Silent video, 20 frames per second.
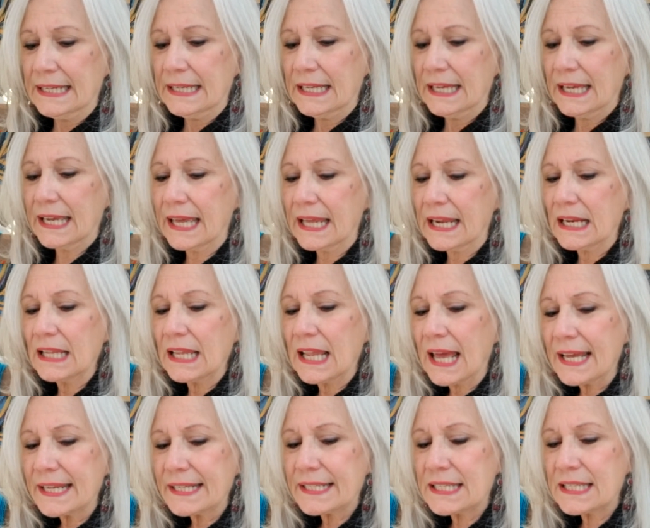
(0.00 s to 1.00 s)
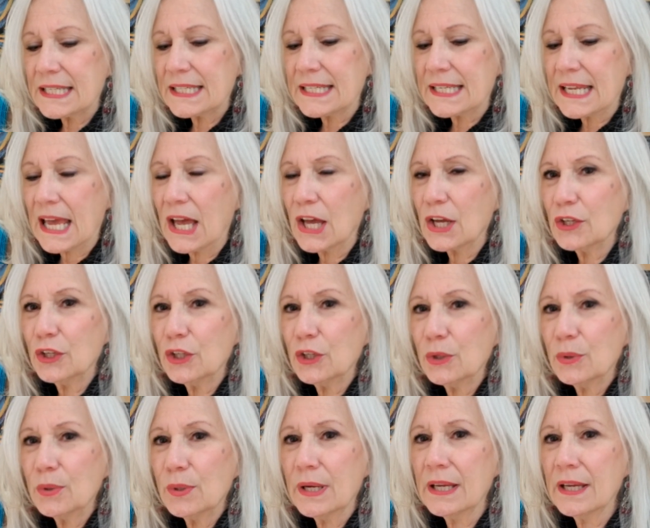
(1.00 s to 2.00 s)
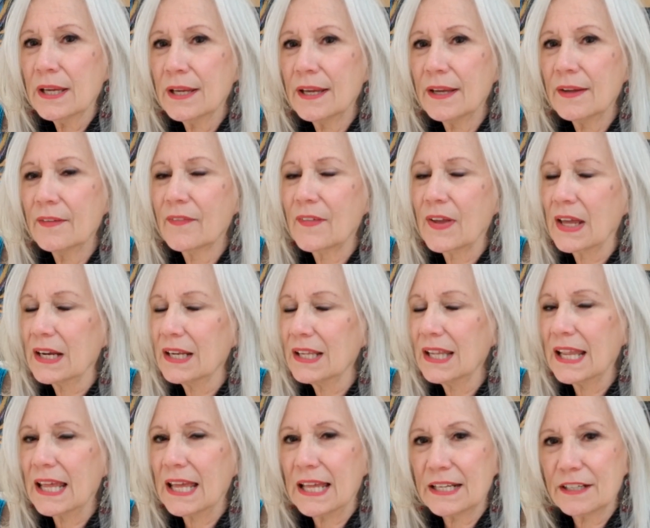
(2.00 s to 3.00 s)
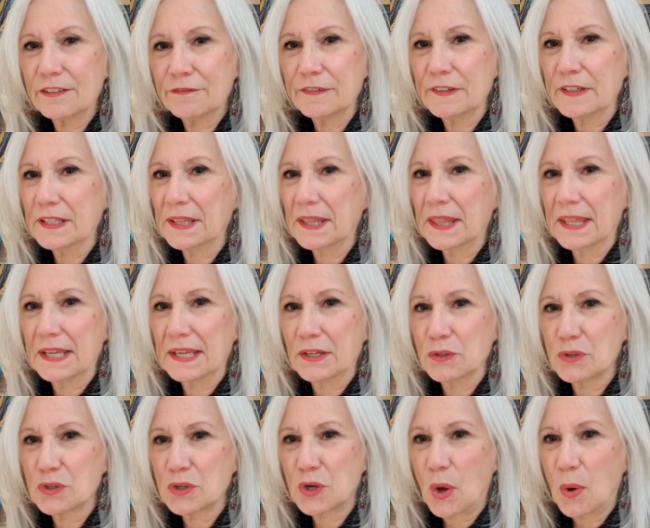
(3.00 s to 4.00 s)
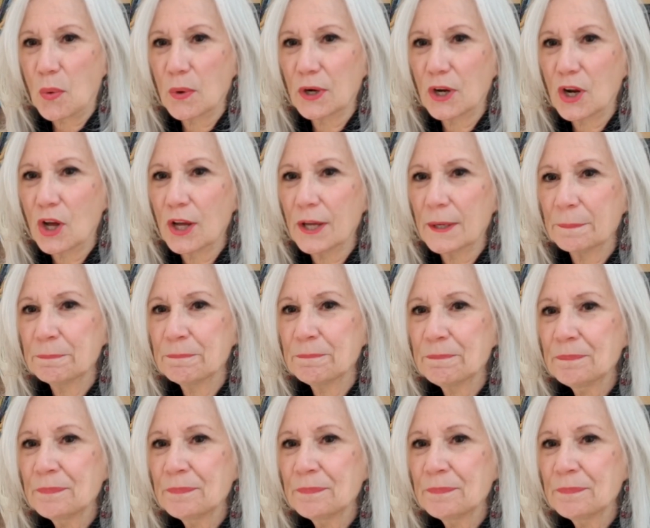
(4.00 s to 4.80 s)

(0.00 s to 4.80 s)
I got a lot to tell you. I've got a lot of fun things going on.